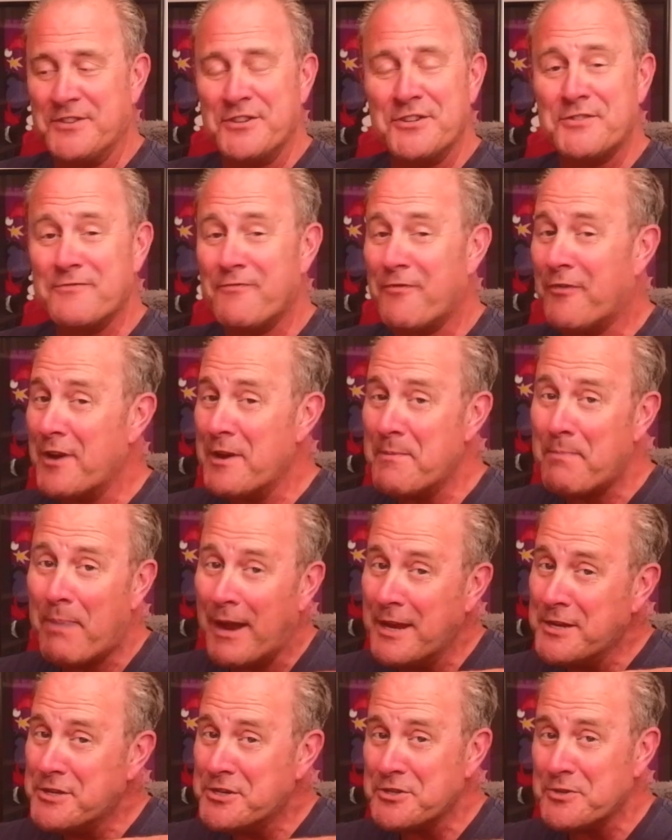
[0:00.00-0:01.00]
Just 3
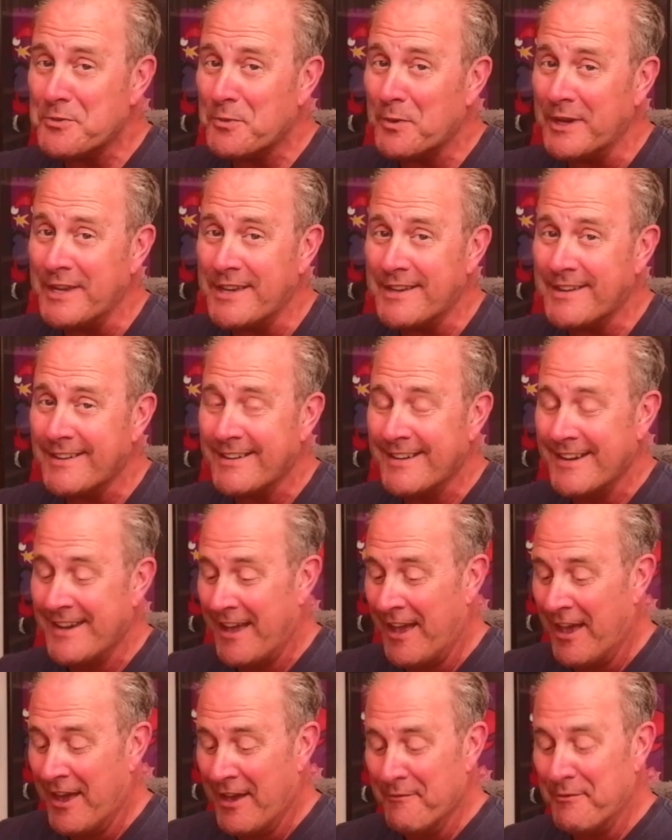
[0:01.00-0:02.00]
pages a week
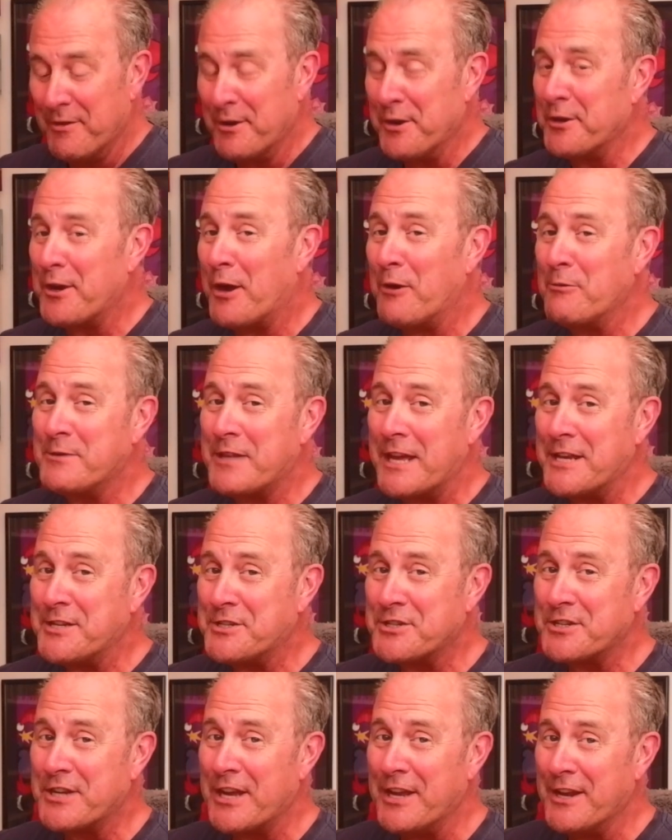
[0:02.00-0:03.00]
for good old Des
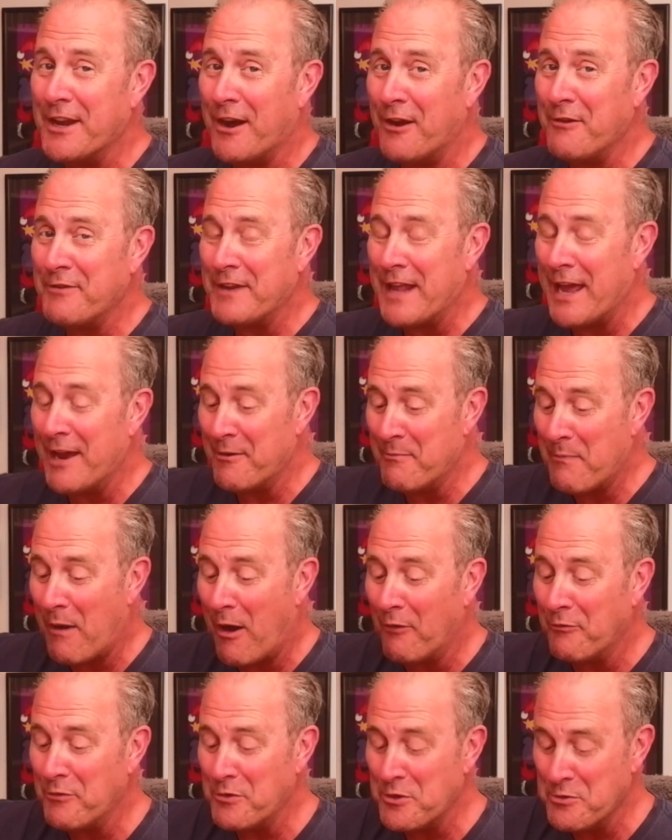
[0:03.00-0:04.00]
Skin over there at
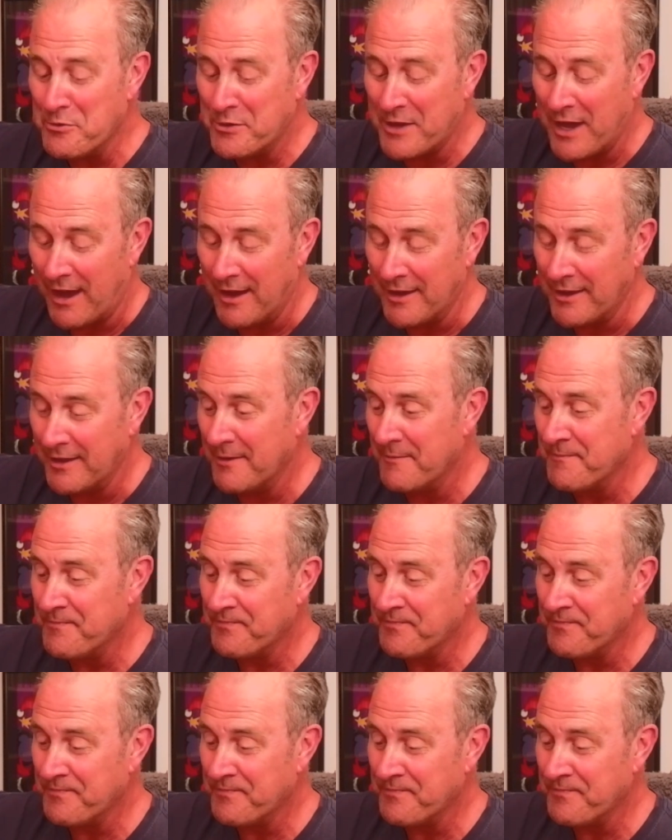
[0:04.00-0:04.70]
Marvel UK.